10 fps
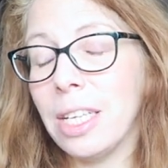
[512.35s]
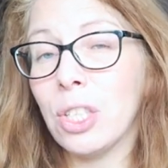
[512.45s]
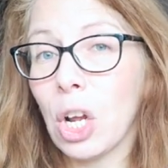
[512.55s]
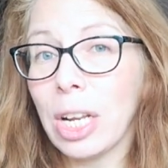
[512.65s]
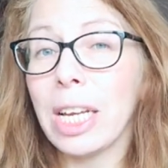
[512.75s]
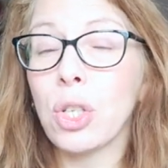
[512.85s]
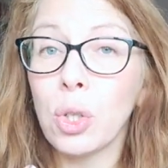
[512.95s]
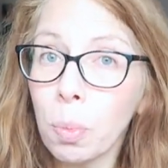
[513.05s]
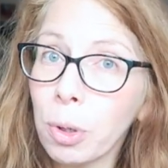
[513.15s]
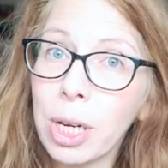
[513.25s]
it's not like
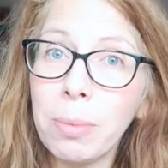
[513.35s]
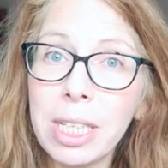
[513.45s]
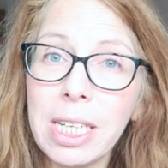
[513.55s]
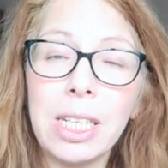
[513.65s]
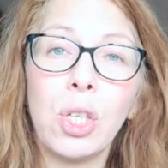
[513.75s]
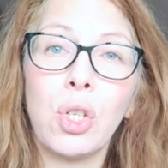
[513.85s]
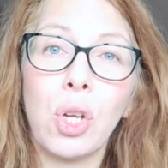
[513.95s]
super limited,